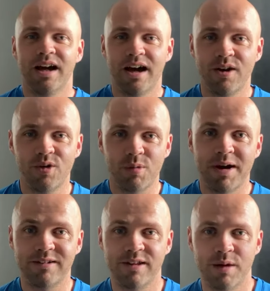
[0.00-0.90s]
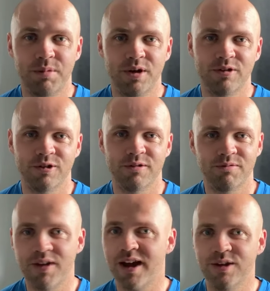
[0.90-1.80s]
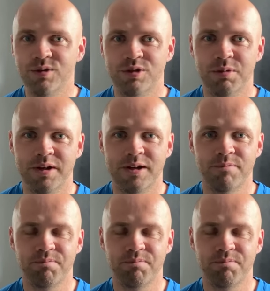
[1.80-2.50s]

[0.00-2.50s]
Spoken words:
I don't go back to that person that I used to be.